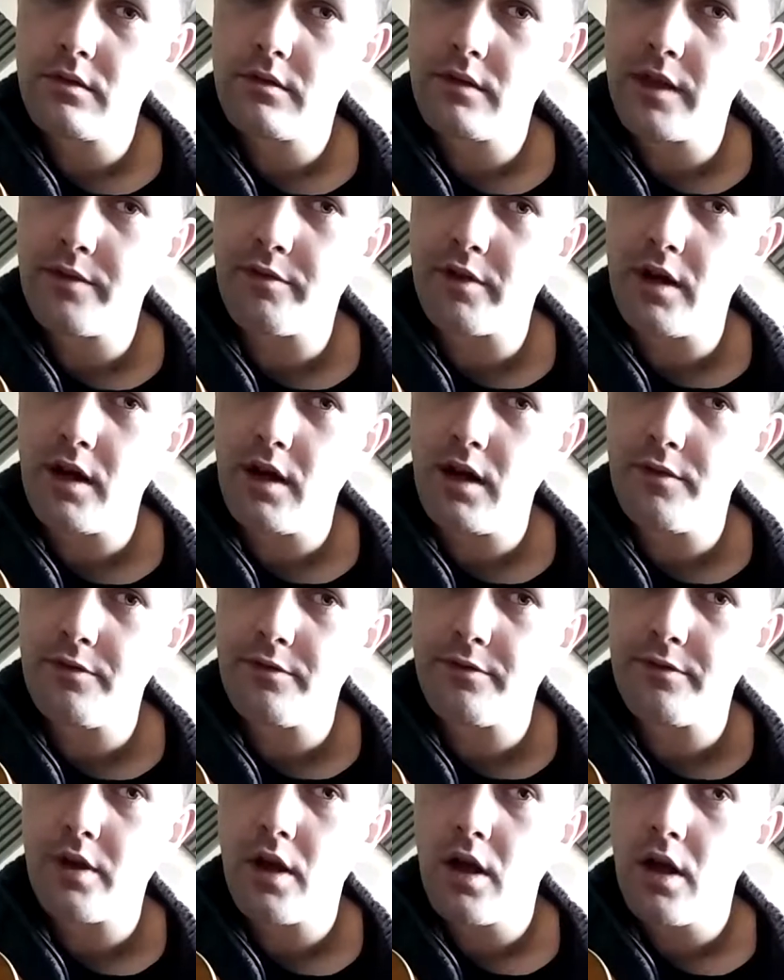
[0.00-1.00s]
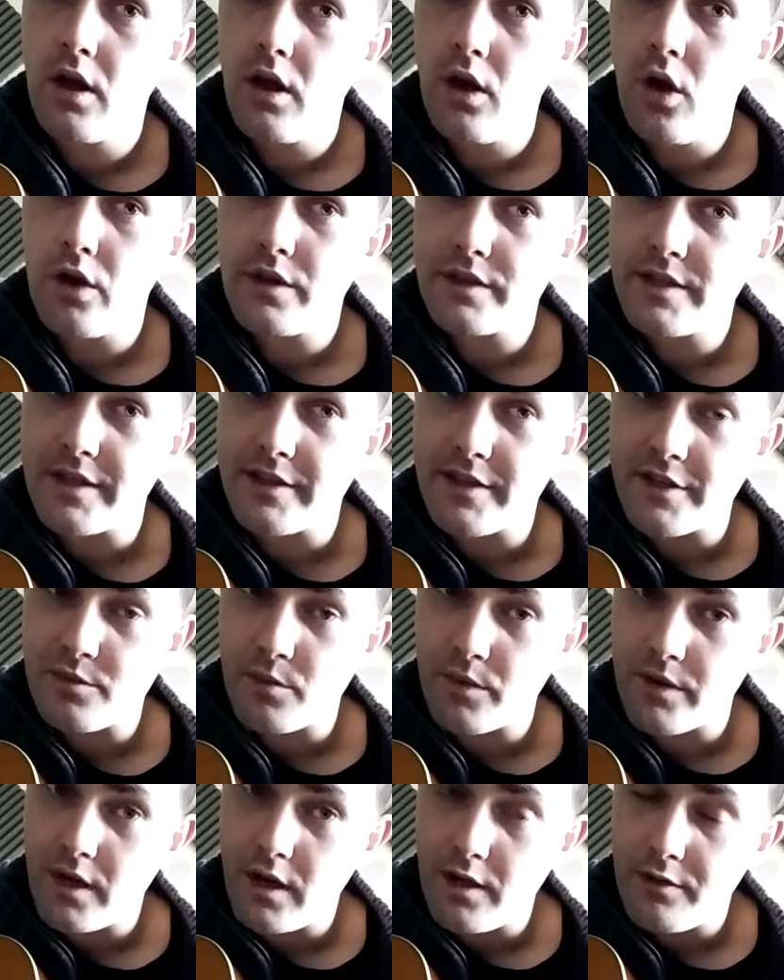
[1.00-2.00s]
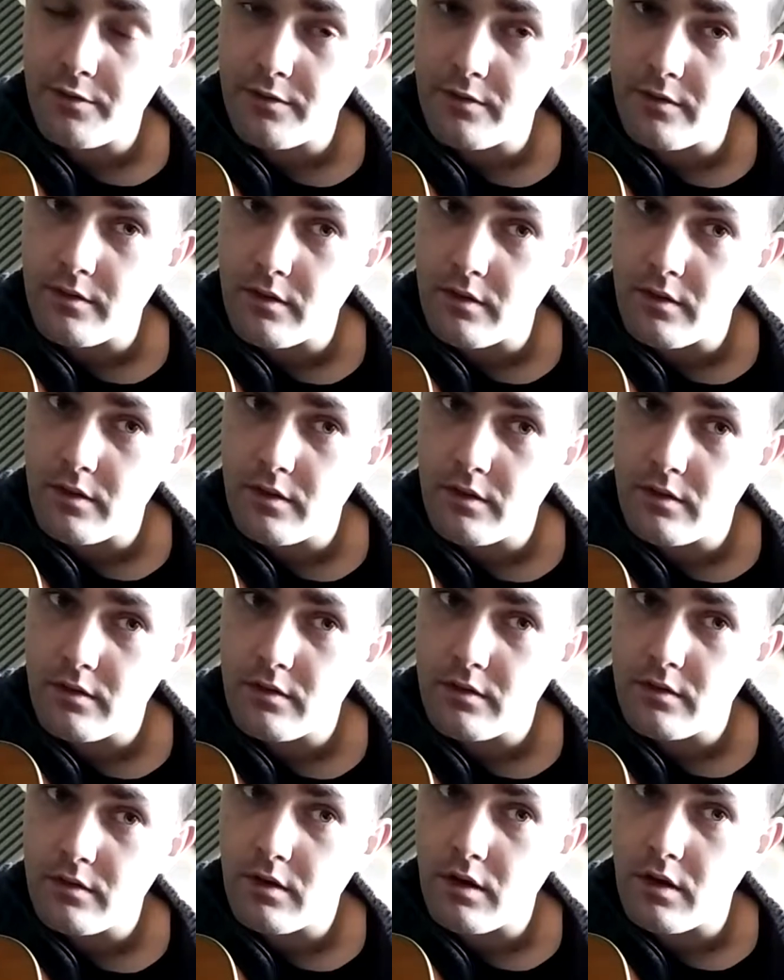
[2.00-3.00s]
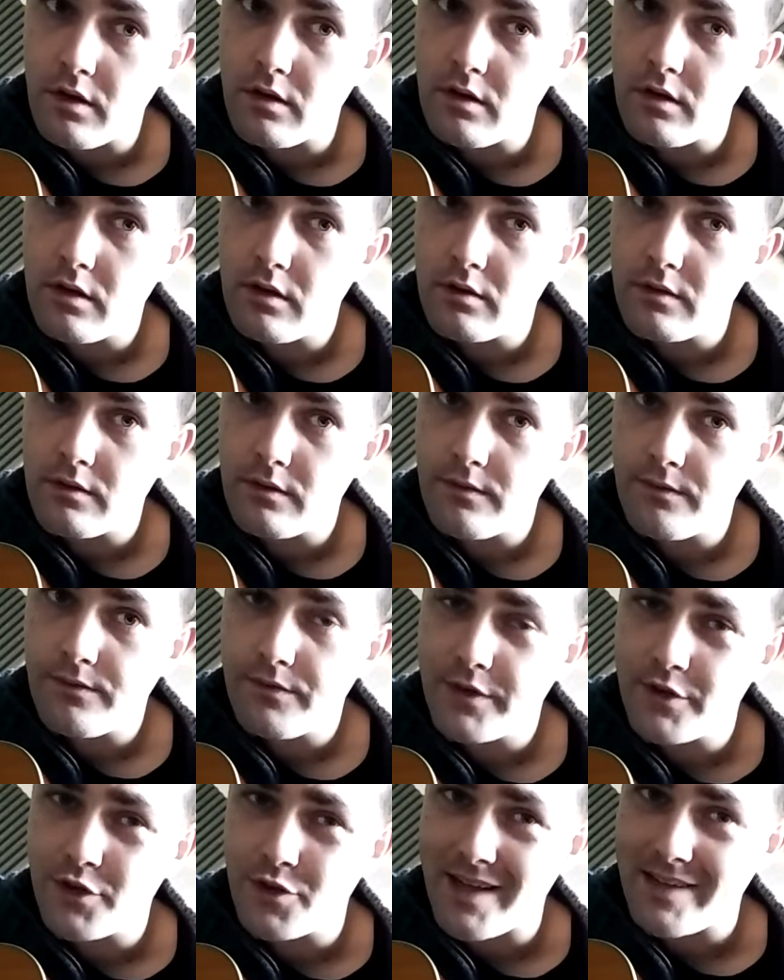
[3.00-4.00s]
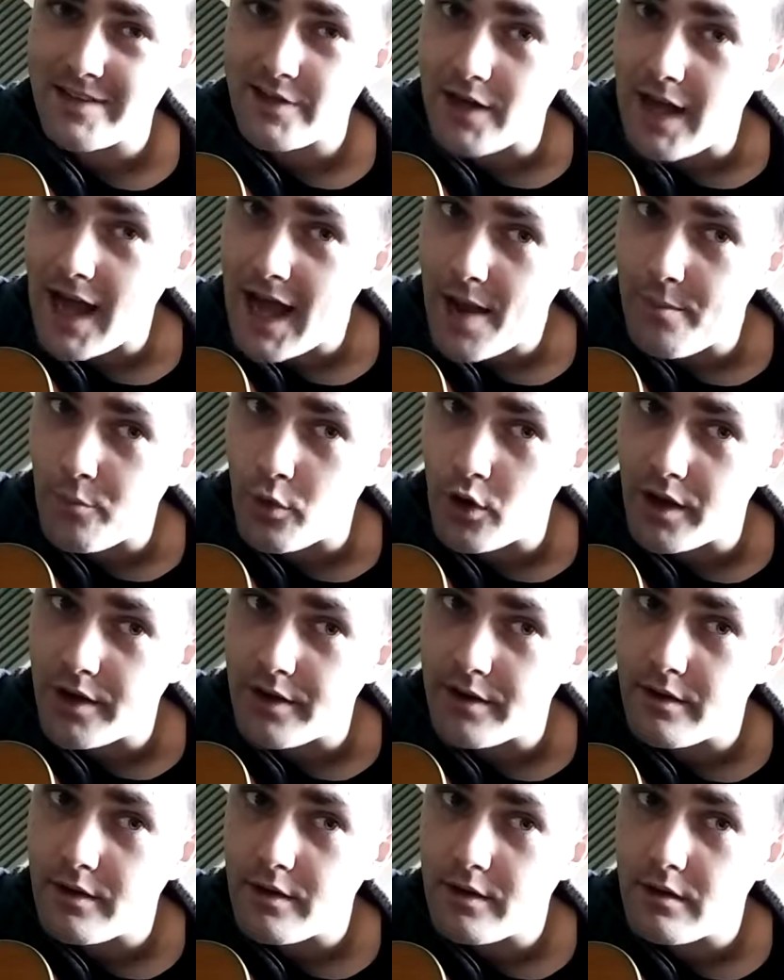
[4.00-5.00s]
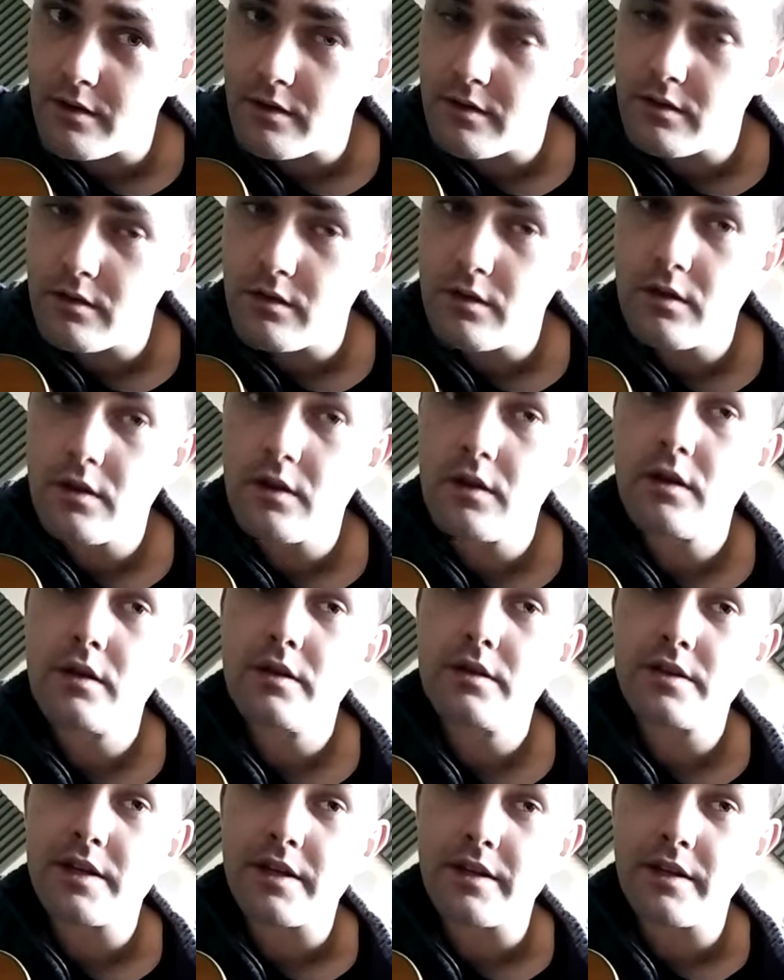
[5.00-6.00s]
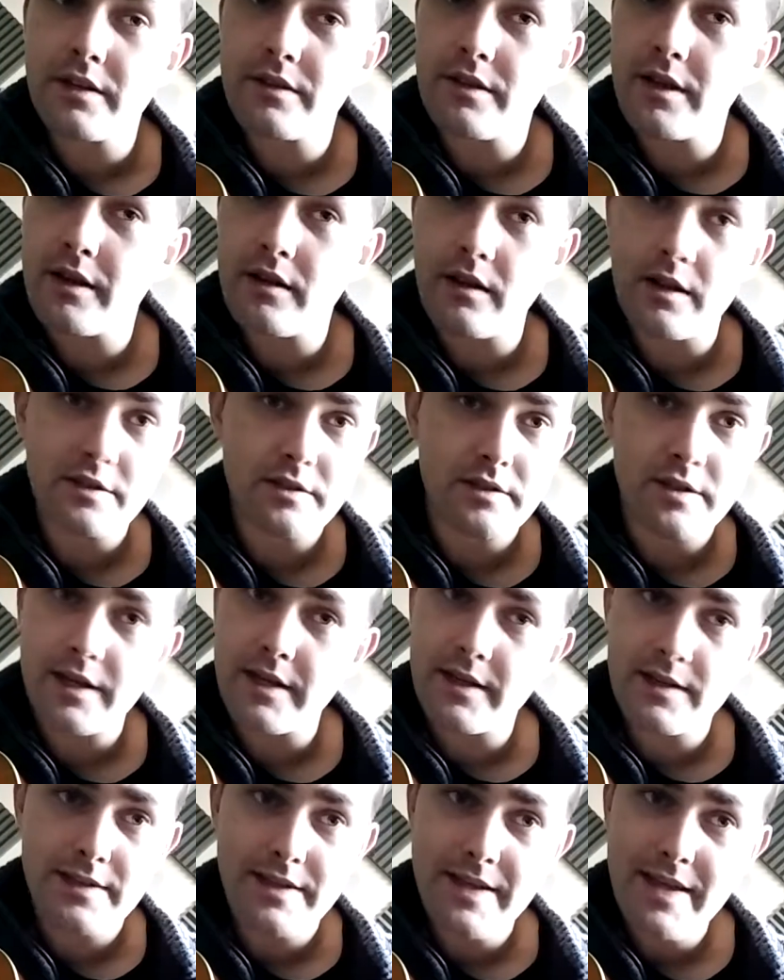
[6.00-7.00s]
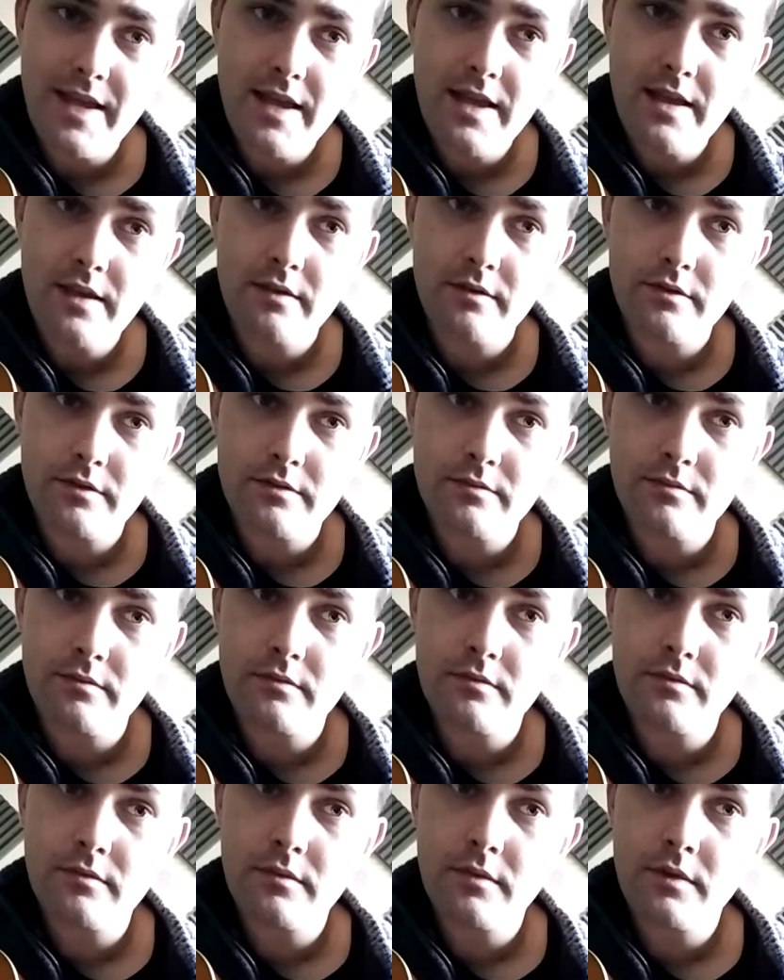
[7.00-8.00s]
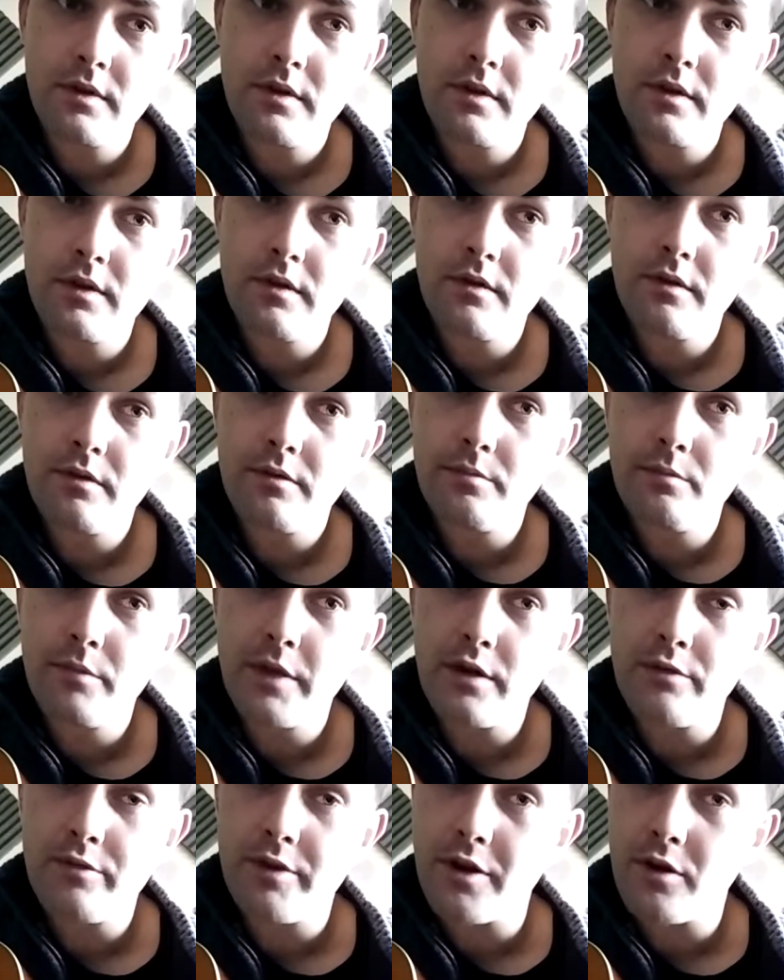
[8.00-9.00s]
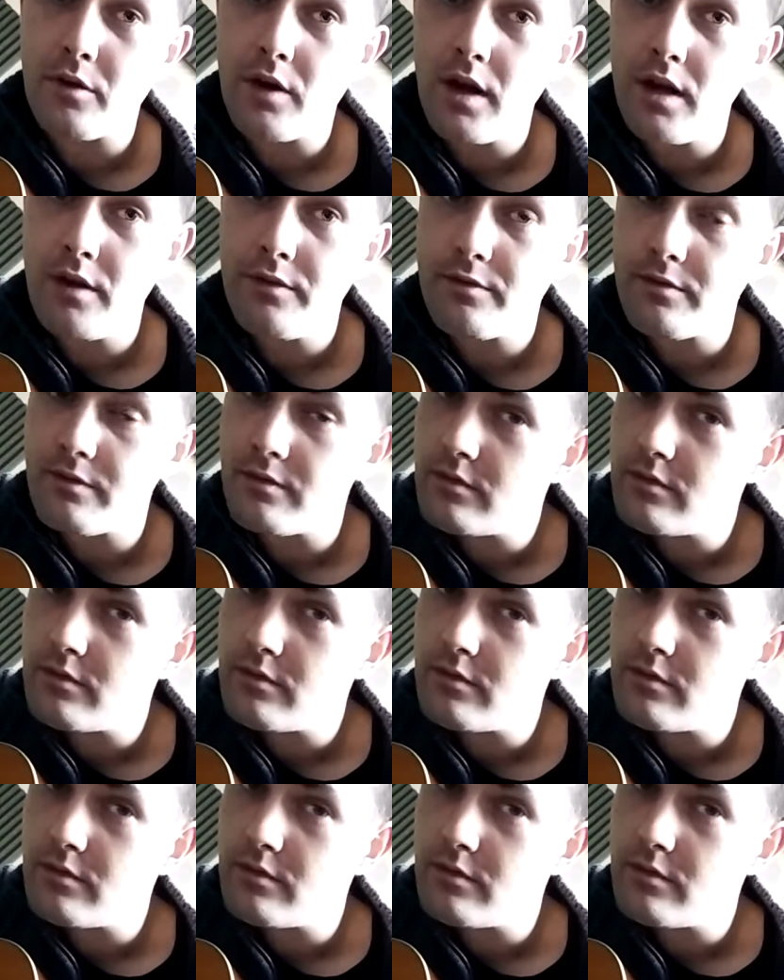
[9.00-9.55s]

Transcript: leave it off, take this one off. You do that sort of hammer on technique there. Let's take D, middle finger off,